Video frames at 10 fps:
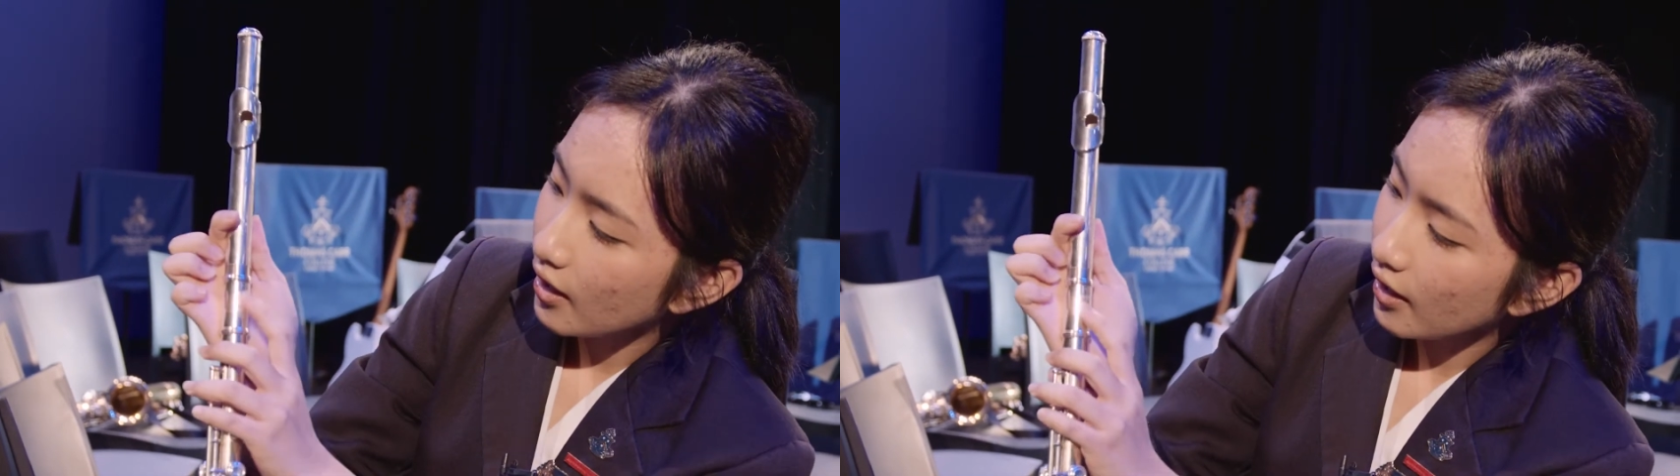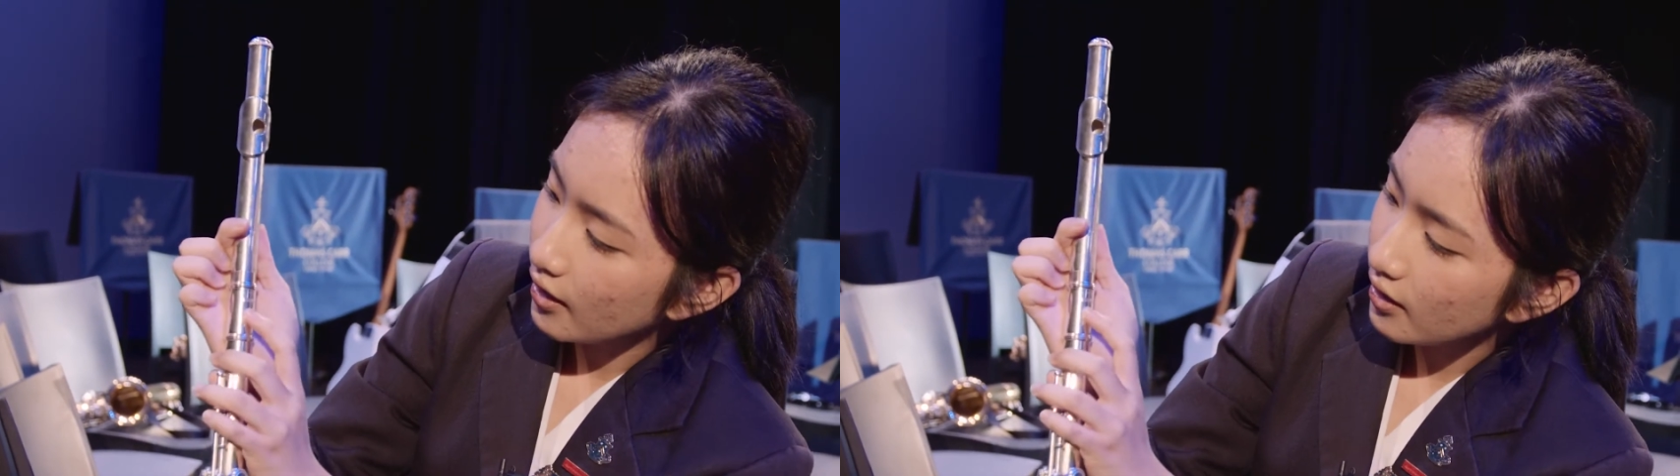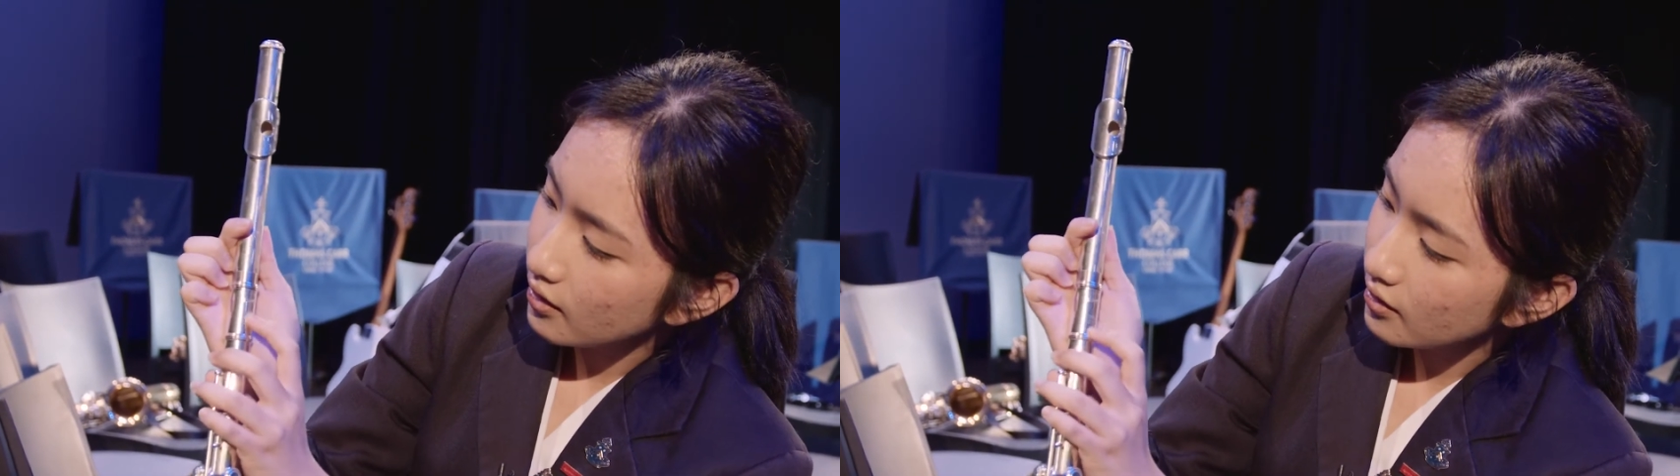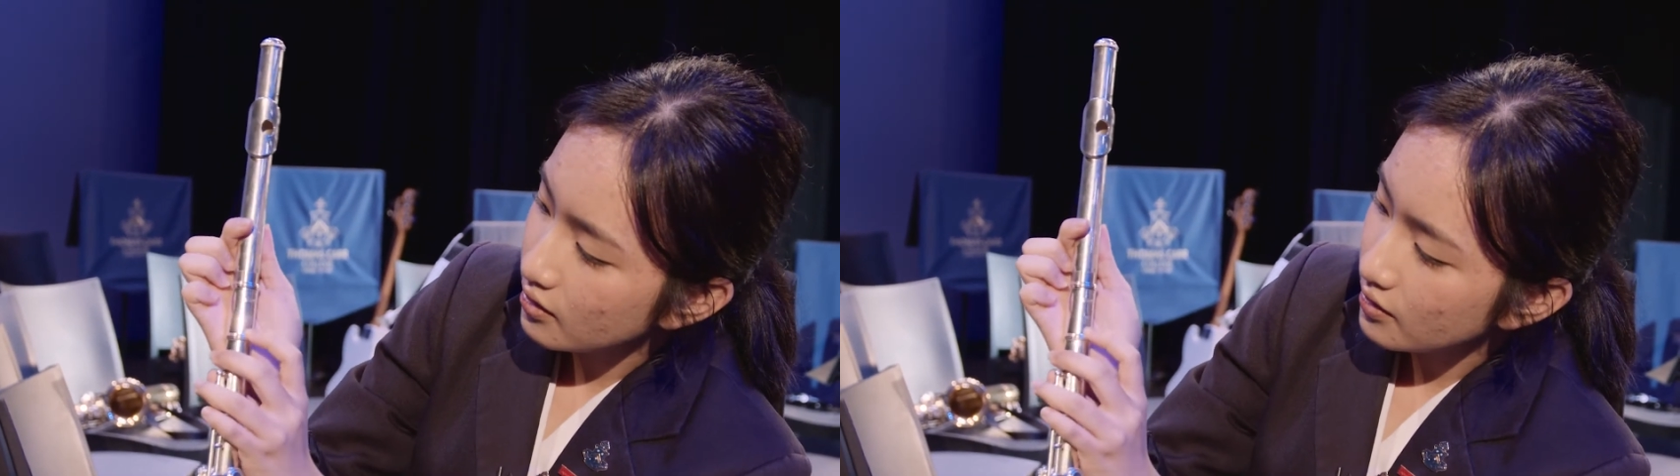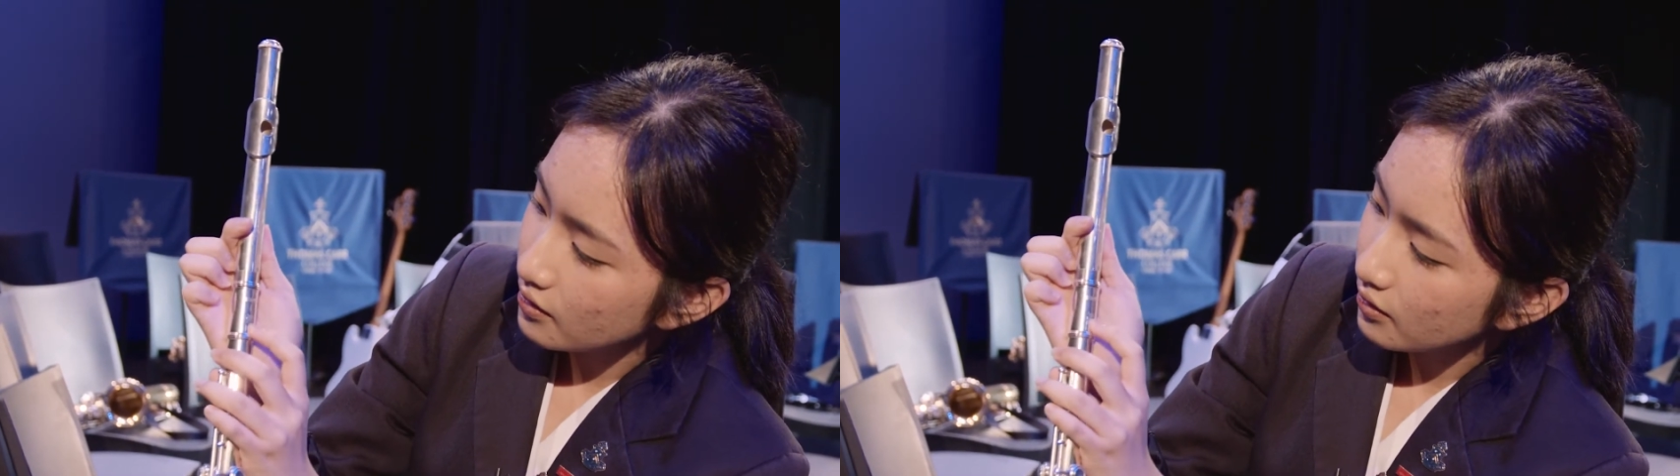and
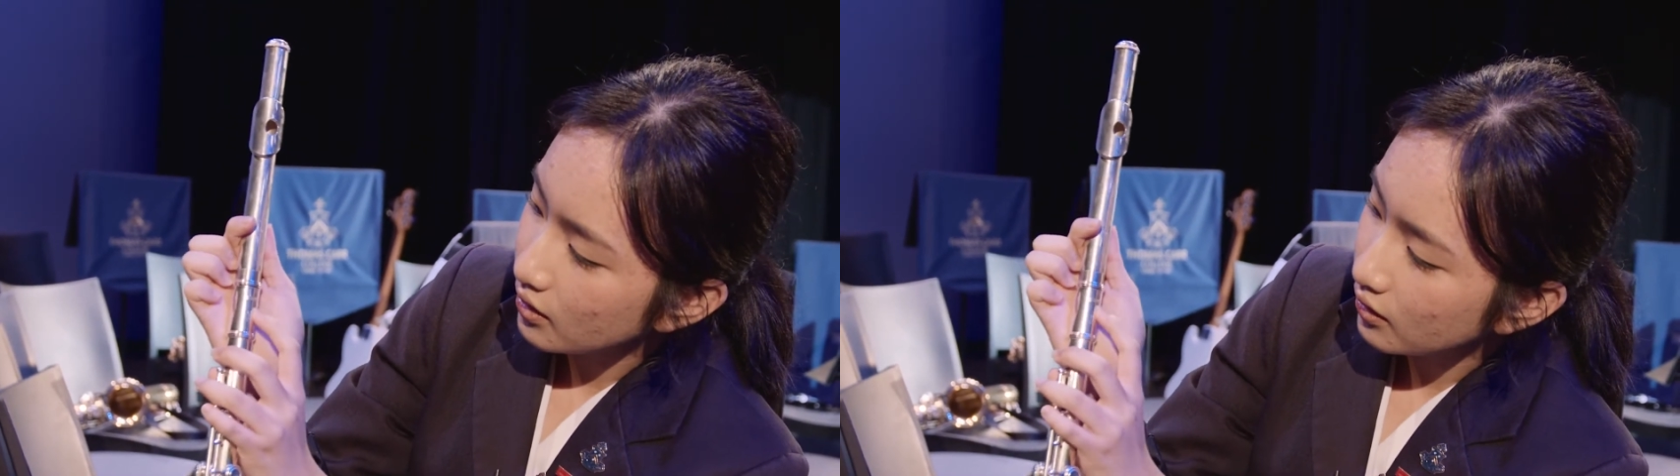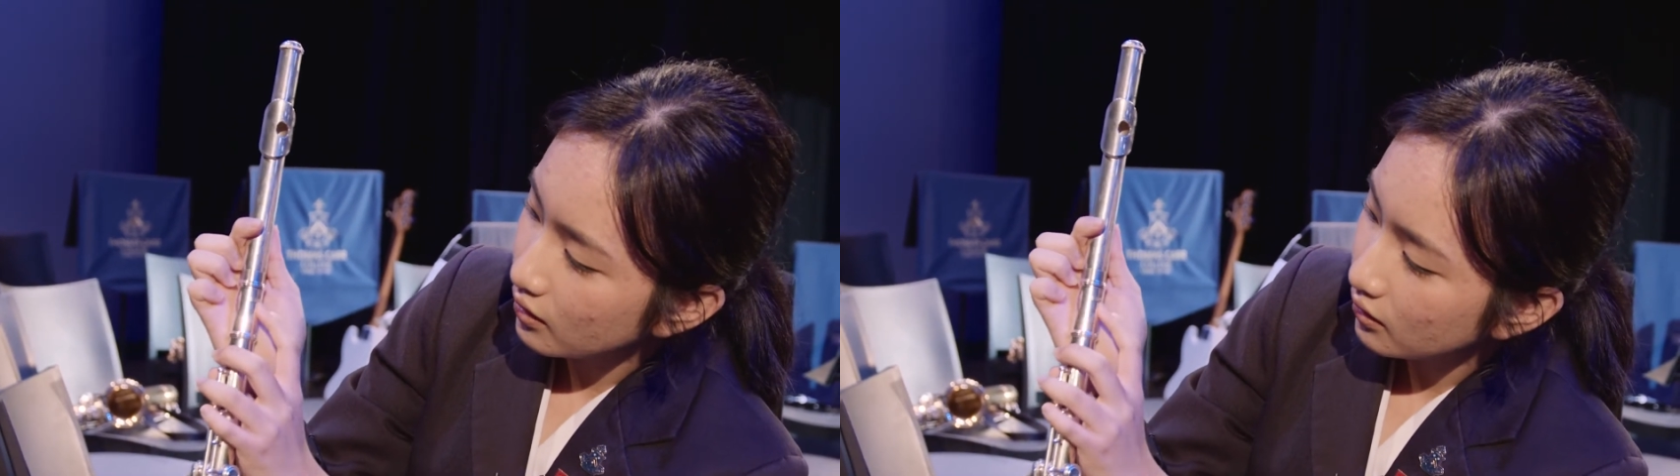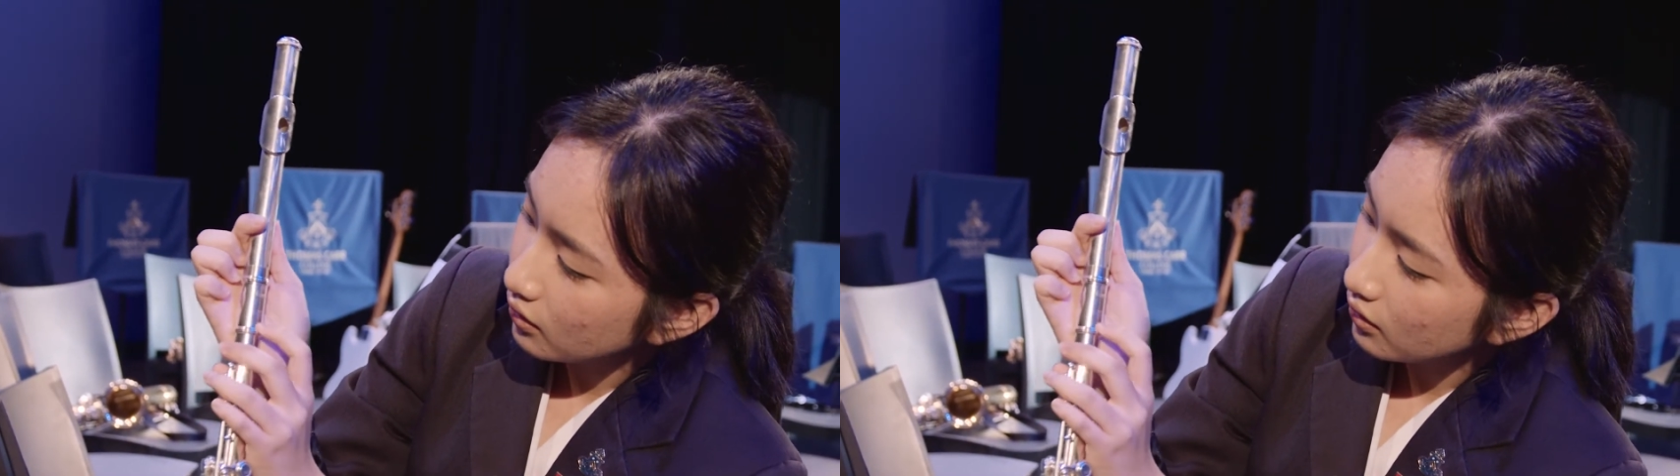to the little